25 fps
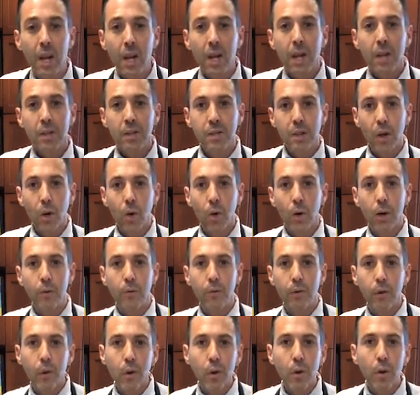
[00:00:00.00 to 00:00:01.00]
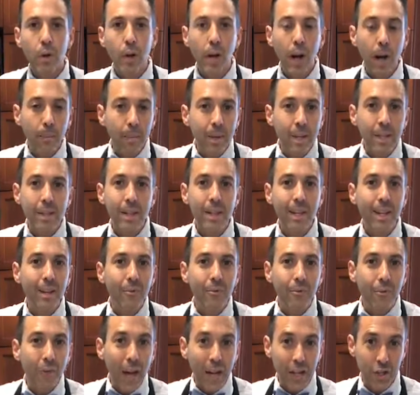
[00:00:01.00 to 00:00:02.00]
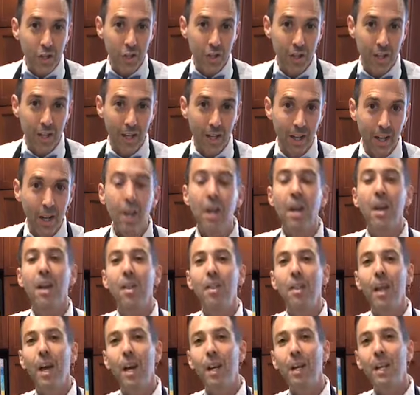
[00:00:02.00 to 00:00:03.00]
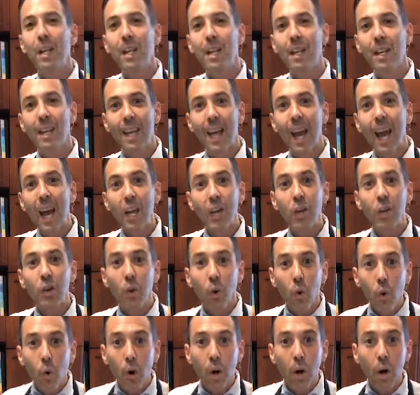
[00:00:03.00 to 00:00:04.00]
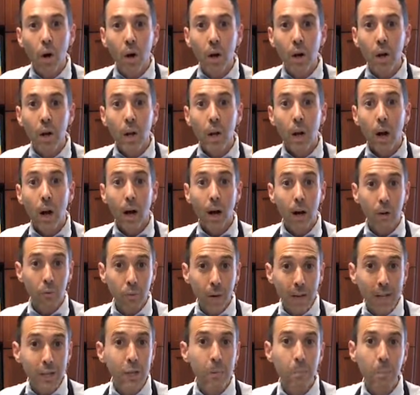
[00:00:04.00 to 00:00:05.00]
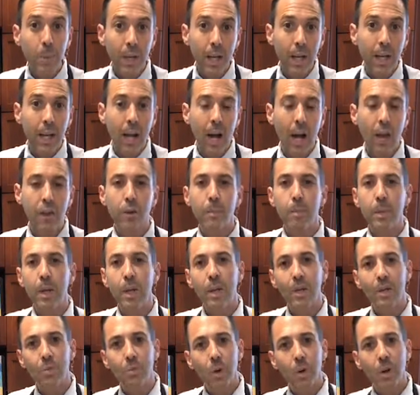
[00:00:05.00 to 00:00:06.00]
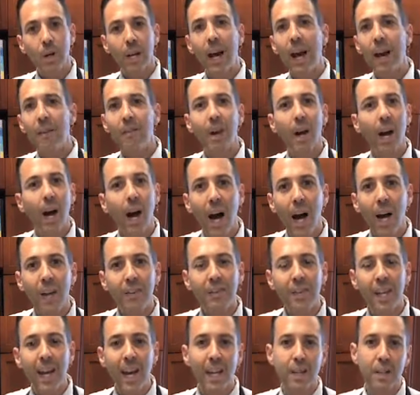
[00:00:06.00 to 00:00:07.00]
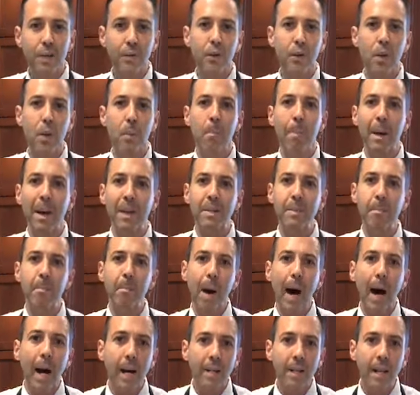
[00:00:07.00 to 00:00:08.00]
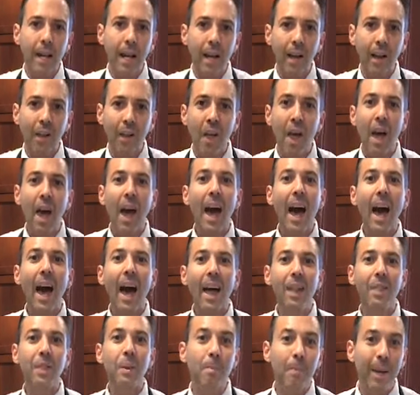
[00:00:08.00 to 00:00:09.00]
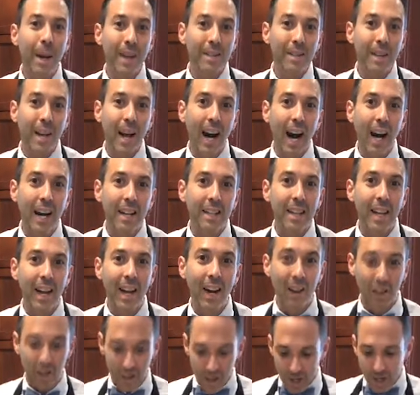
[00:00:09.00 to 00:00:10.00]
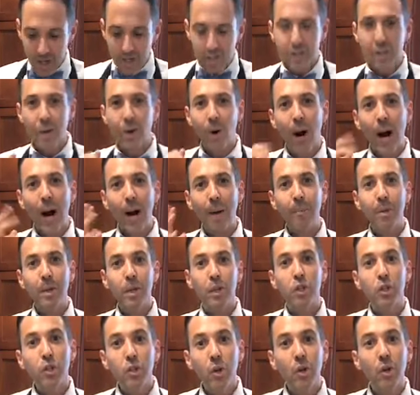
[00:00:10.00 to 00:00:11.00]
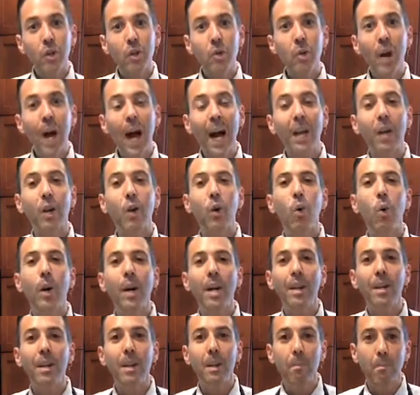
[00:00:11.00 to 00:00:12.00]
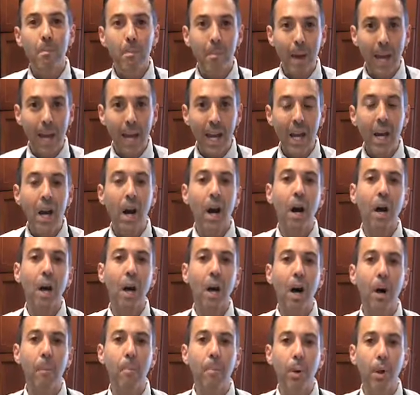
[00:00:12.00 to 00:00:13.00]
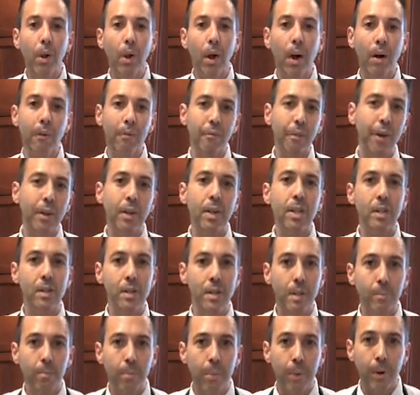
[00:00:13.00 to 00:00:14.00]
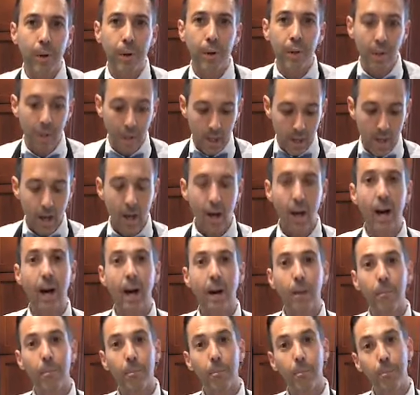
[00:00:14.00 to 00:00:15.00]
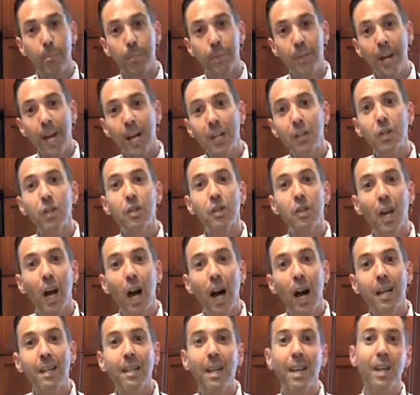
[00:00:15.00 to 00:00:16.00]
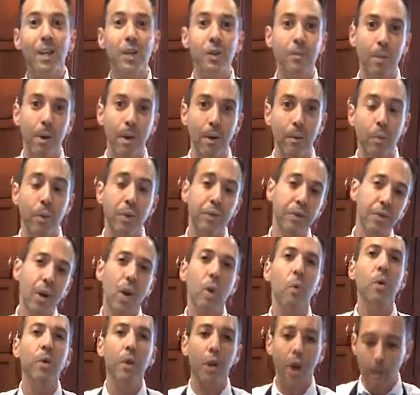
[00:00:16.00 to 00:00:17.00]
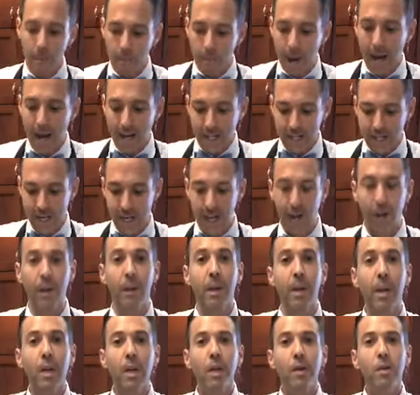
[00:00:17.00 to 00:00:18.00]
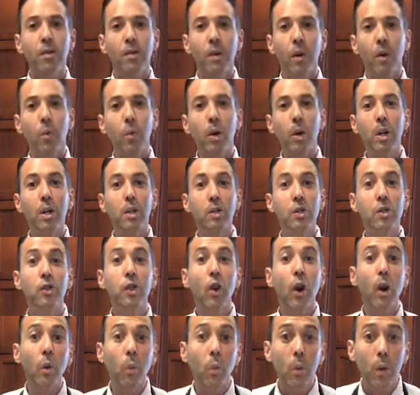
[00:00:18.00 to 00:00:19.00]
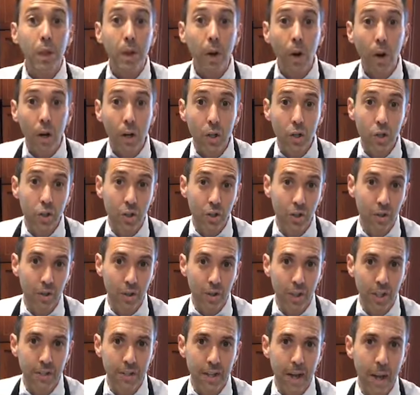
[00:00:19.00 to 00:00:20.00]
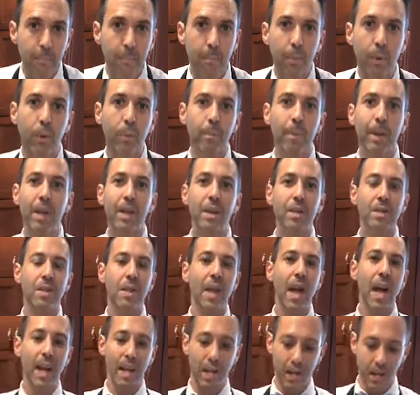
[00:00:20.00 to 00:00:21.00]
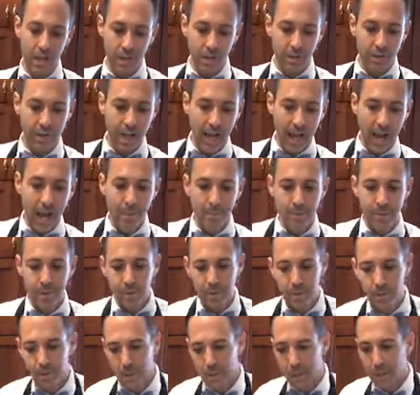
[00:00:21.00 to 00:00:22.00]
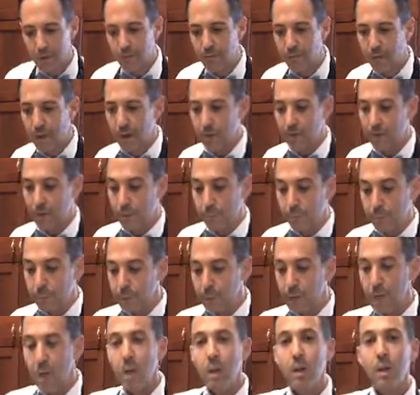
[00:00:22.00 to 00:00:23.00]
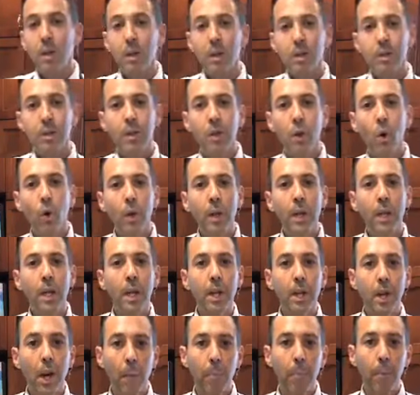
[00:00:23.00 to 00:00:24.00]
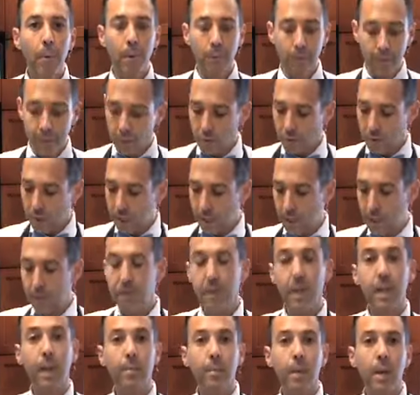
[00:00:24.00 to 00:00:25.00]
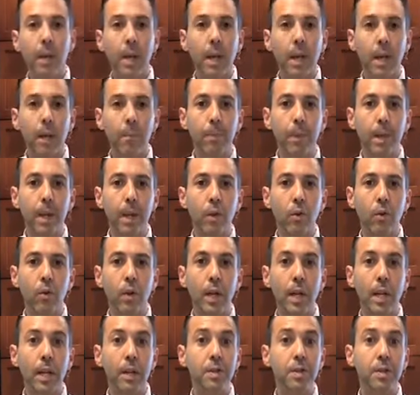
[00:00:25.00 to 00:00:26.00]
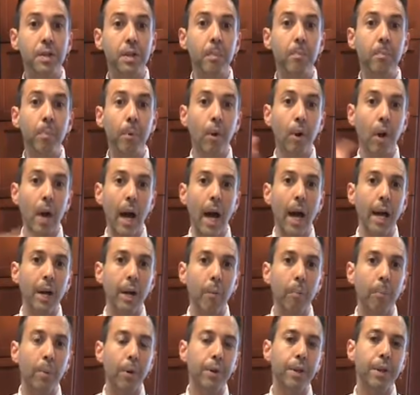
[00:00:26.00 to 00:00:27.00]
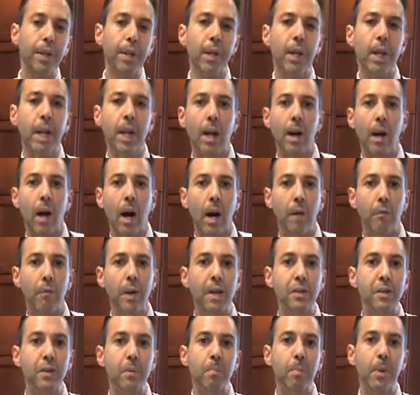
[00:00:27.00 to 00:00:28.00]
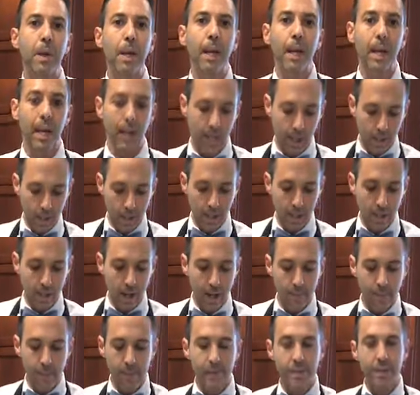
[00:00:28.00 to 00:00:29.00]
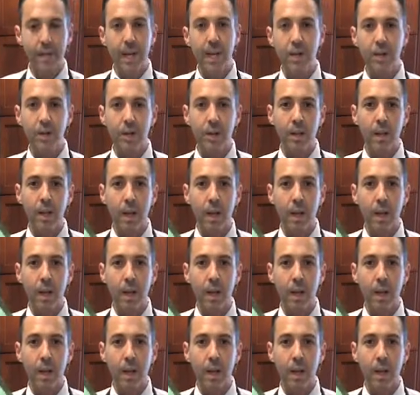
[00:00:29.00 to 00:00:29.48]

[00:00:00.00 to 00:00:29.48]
So if you're coming to convention, then get your recipe together because we're going to have a contest for the best mocktail and the best cocktail. So I'm going to show you how to quickly make a couple of very simple, not just cocktails, but we'll start with our mocktail. So we're going to start with our Shirley Temple because that is absolutely a favorite. So you only need a couple of ingredients, and I'm going to keep the ingredients simple, and I'll put the recipe in the comment section.